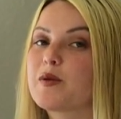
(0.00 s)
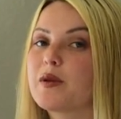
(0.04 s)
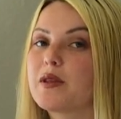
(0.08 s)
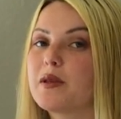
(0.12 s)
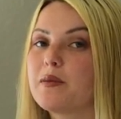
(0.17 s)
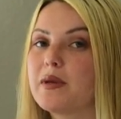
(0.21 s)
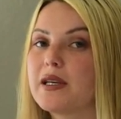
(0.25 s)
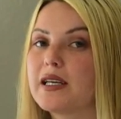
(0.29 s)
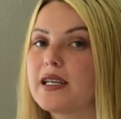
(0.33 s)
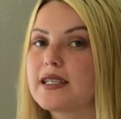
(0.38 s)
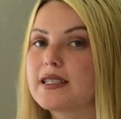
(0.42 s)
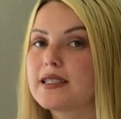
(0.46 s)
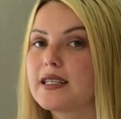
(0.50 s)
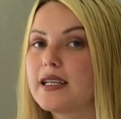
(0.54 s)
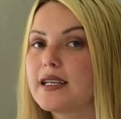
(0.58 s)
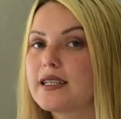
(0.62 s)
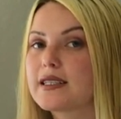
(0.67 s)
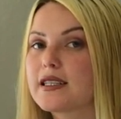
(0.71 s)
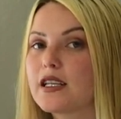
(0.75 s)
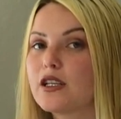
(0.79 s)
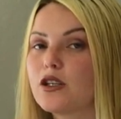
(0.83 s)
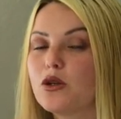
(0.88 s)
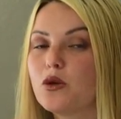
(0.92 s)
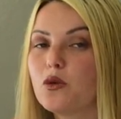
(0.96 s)
But the biggest thing
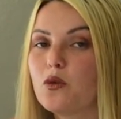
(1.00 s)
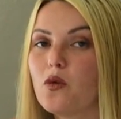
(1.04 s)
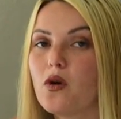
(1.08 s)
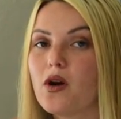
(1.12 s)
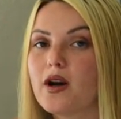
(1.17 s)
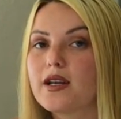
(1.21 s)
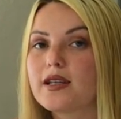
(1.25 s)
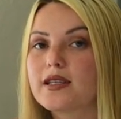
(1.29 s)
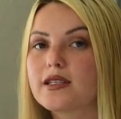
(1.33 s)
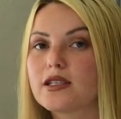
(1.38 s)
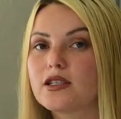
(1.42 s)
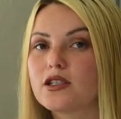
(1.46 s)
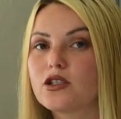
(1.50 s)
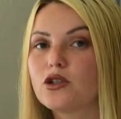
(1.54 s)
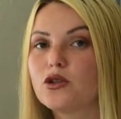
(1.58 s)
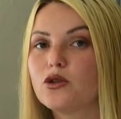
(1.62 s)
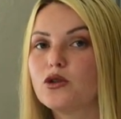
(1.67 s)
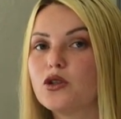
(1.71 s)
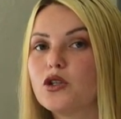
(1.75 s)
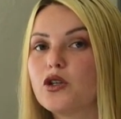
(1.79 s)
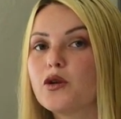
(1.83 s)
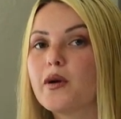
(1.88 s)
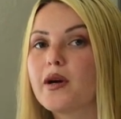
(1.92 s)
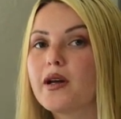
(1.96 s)
is that you want to
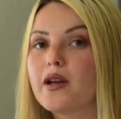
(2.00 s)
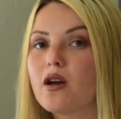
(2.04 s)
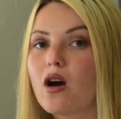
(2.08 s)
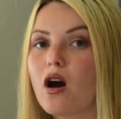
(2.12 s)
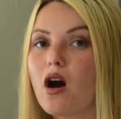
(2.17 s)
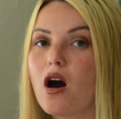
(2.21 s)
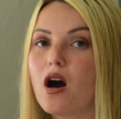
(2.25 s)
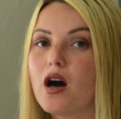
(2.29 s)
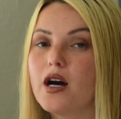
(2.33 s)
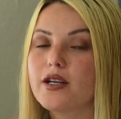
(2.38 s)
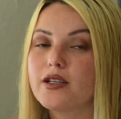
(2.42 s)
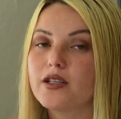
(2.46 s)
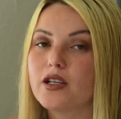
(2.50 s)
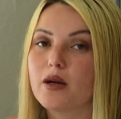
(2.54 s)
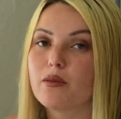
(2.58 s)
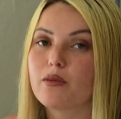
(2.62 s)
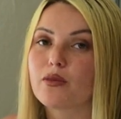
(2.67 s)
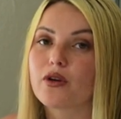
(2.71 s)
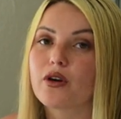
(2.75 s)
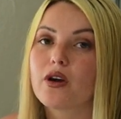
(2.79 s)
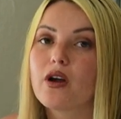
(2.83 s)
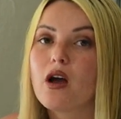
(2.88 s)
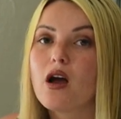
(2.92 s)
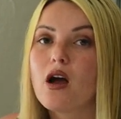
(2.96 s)
do an odd
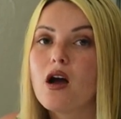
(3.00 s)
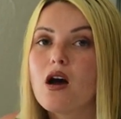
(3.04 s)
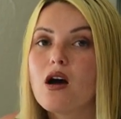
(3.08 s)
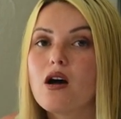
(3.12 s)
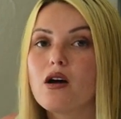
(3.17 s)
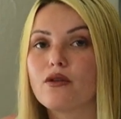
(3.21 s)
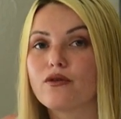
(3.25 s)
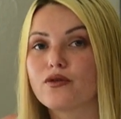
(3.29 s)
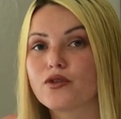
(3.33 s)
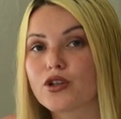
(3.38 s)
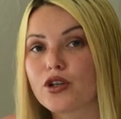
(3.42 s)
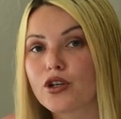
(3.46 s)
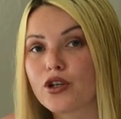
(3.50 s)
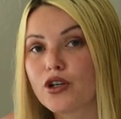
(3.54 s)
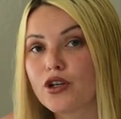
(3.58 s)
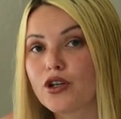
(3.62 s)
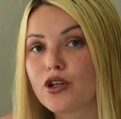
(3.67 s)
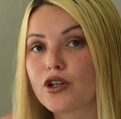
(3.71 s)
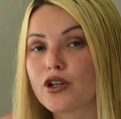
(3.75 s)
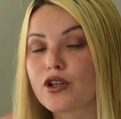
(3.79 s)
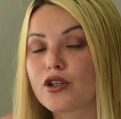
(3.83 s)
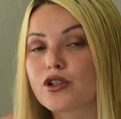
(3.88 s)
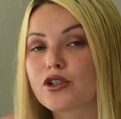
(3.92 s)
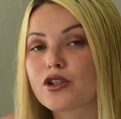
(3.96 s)
number of
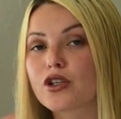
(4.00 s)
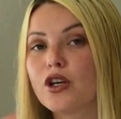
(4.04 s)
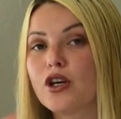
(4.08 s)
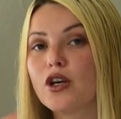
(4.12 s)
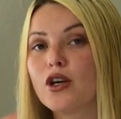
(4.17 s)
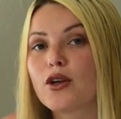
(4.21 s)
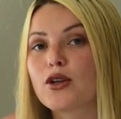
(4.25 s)
turns,